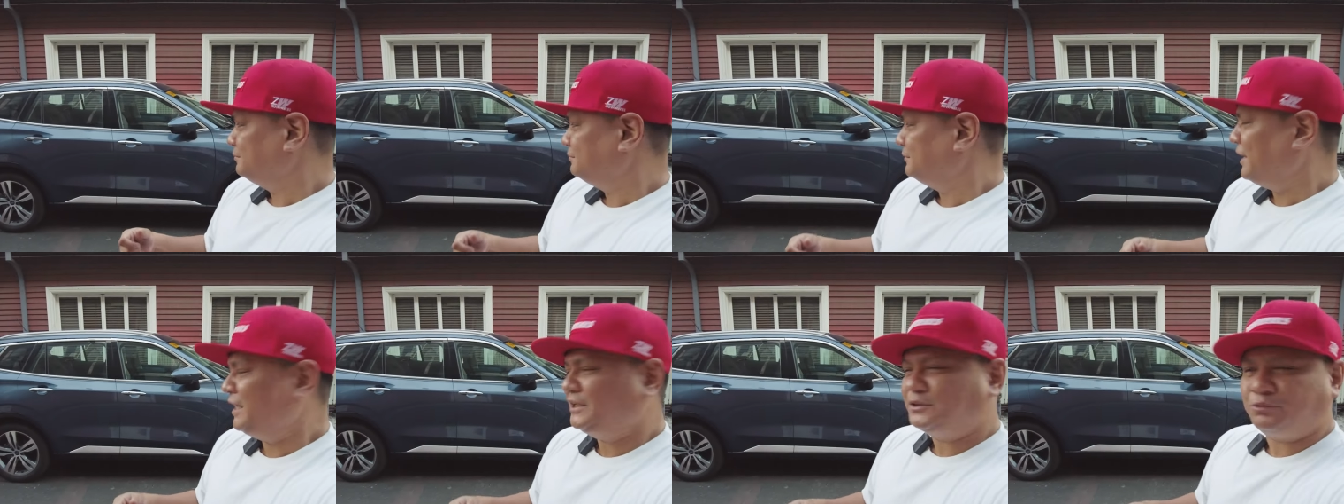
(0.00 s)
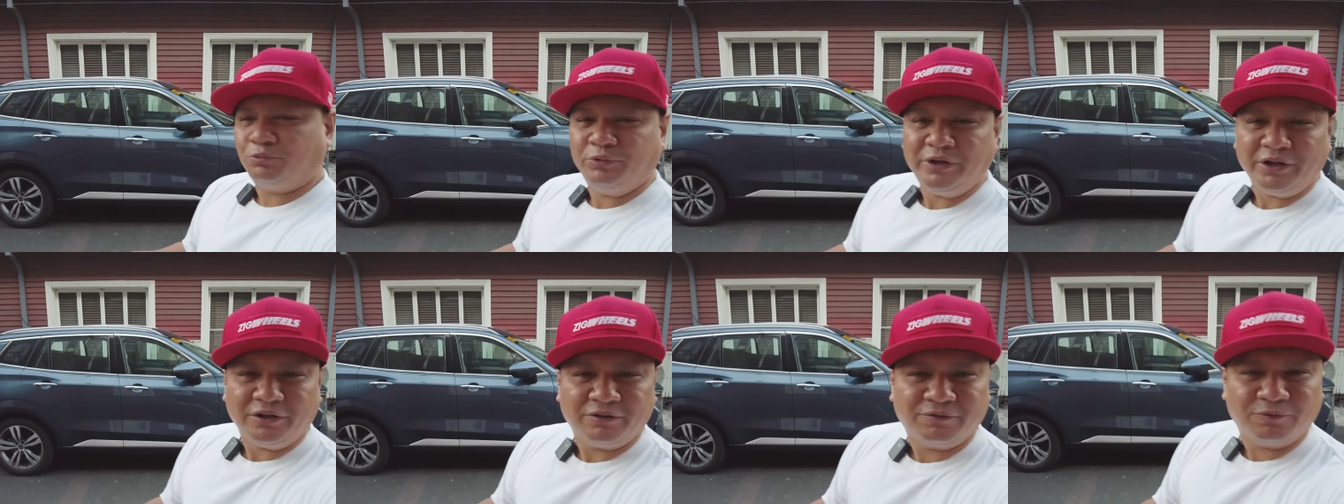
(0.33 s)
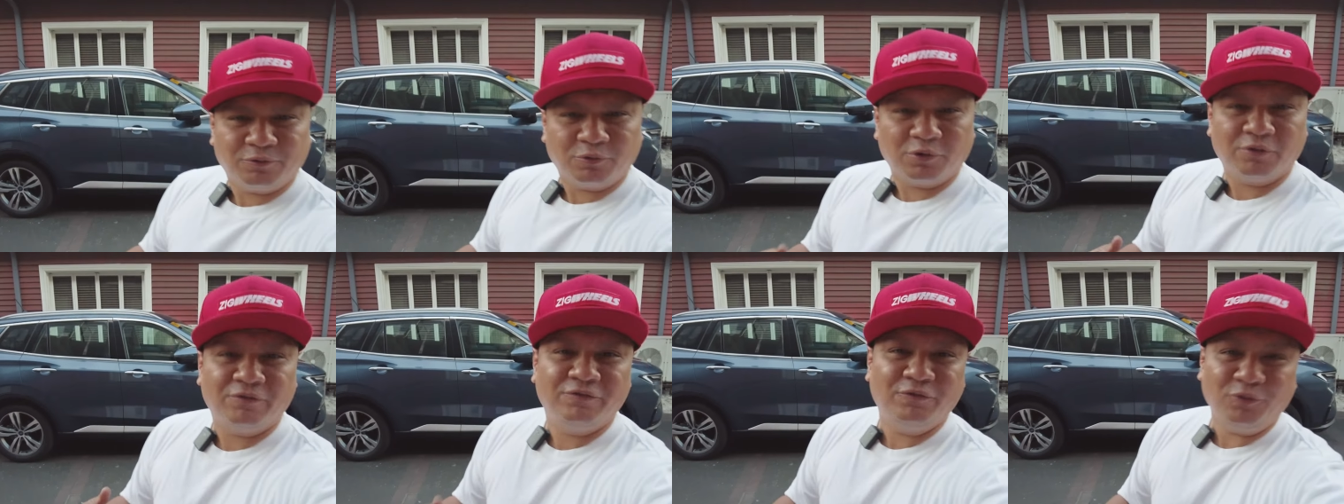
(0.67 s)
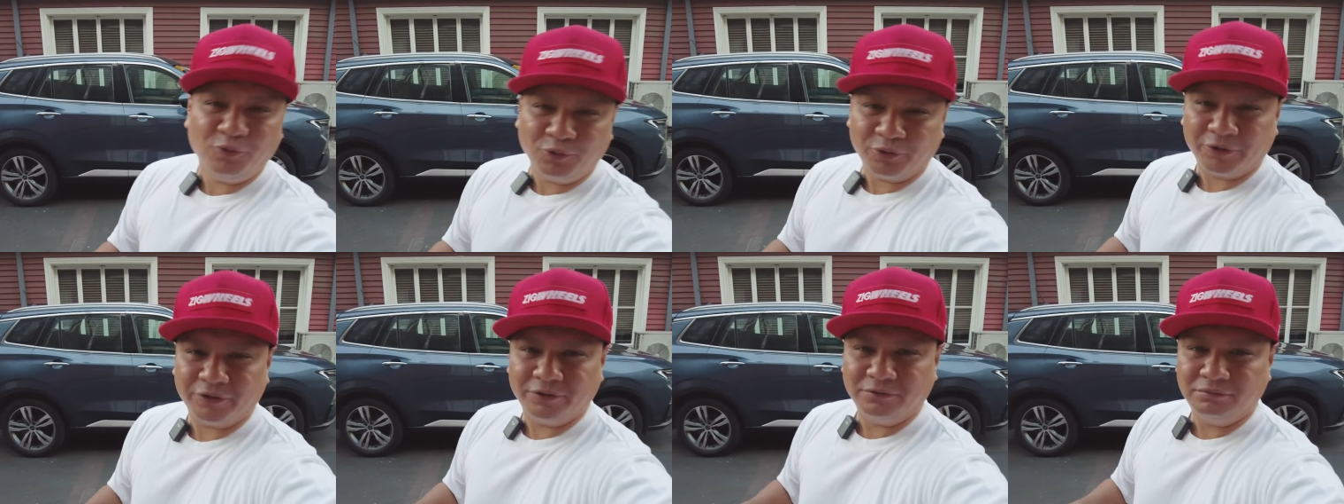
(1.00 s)
That's weird for a
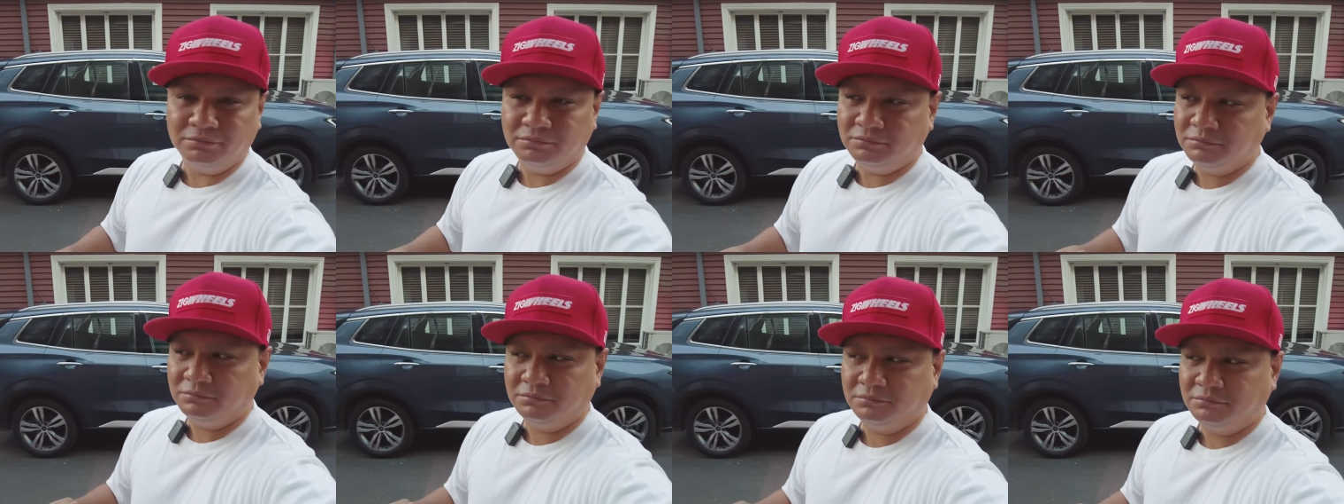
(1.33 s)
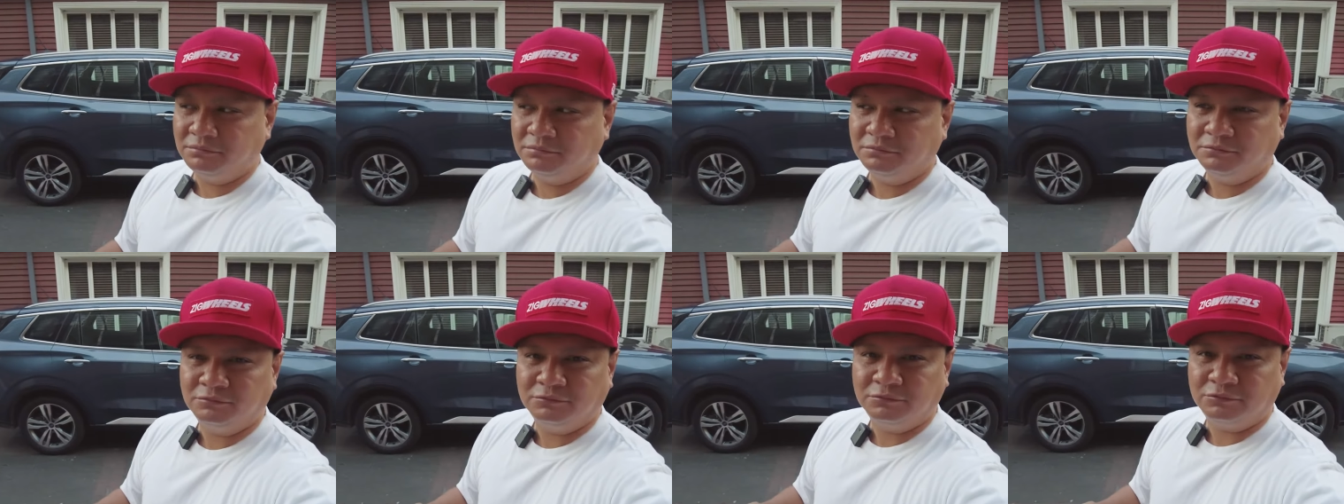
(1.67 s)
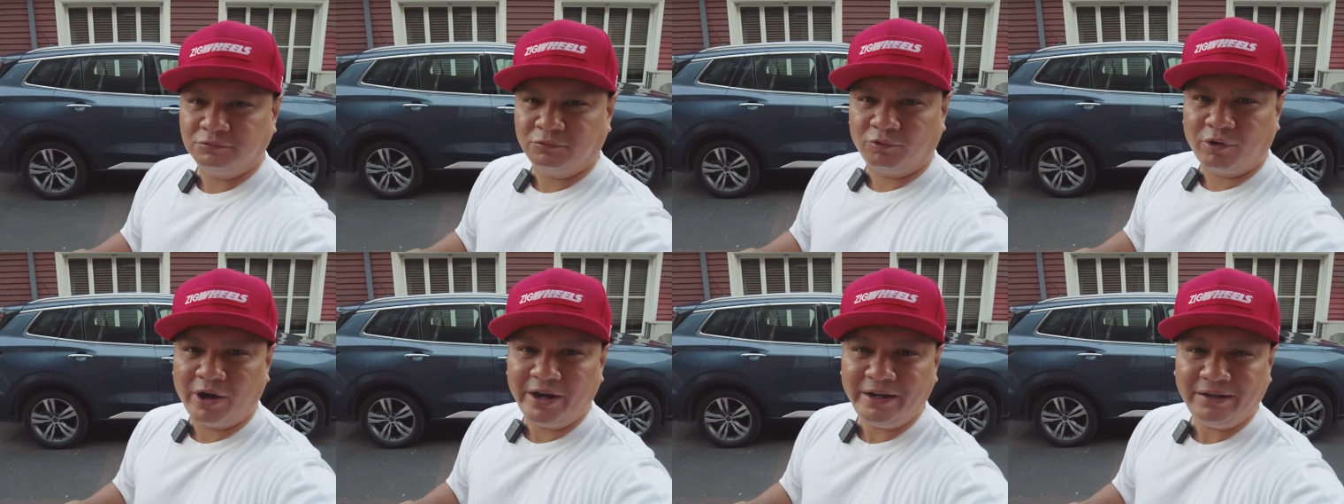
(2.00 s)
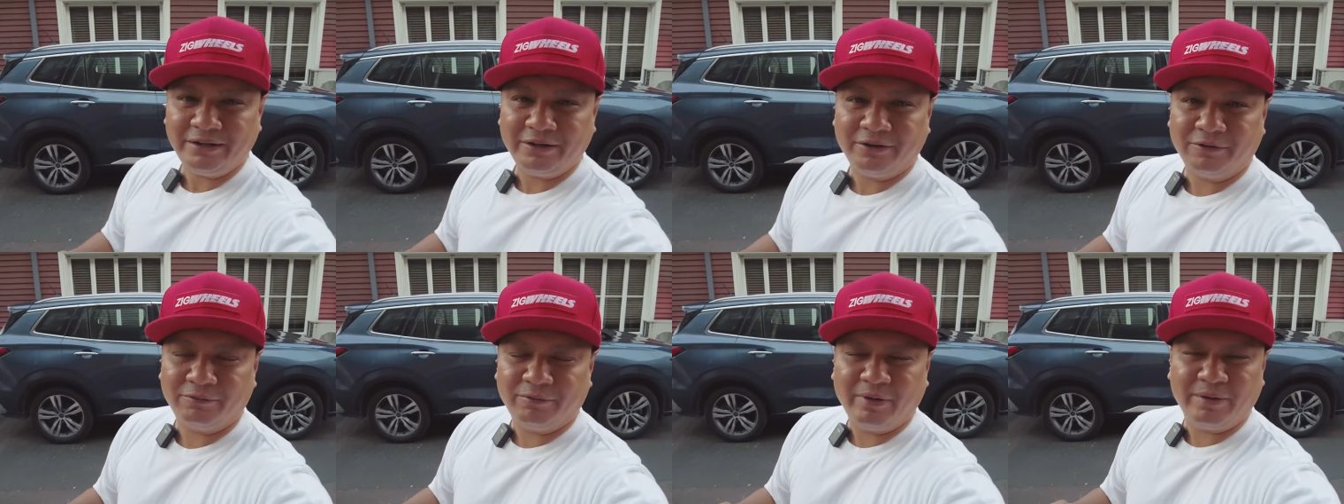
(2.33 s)
Ford, right?
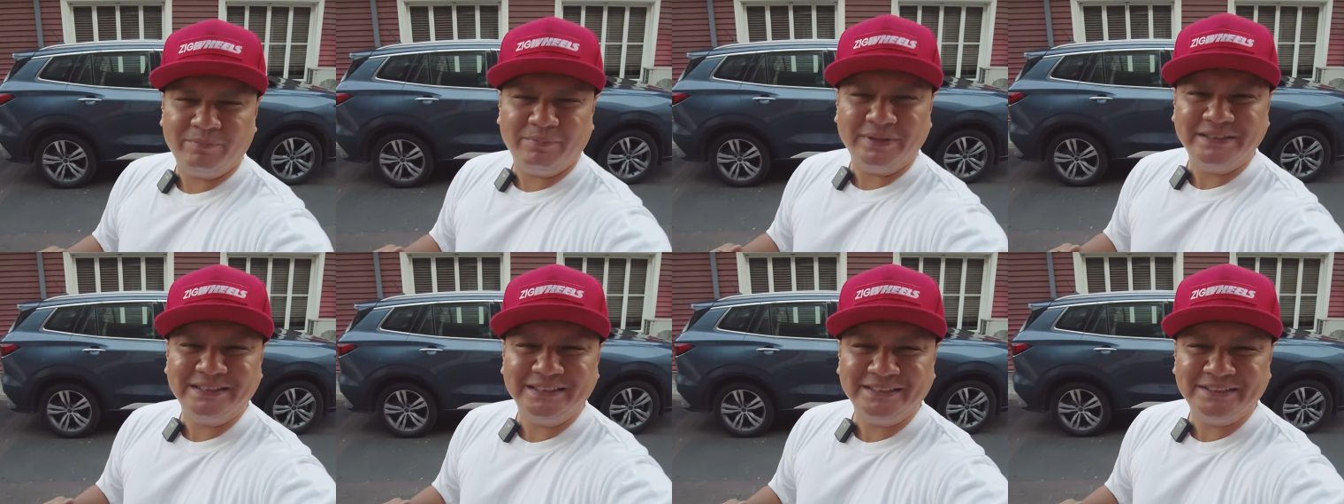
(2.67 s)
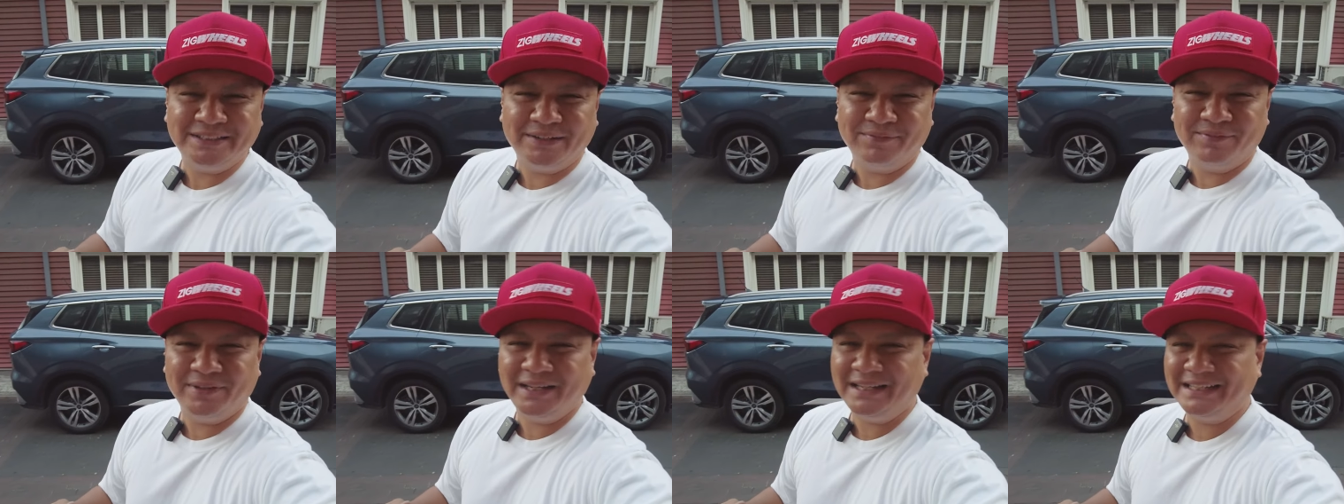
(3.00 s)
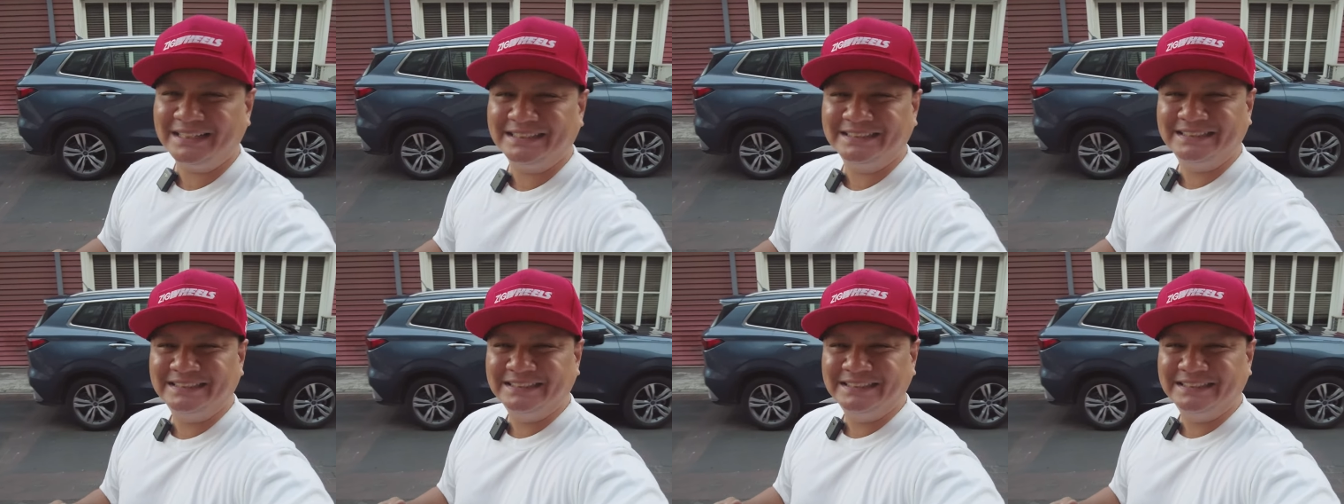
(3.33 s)
Am I missing something?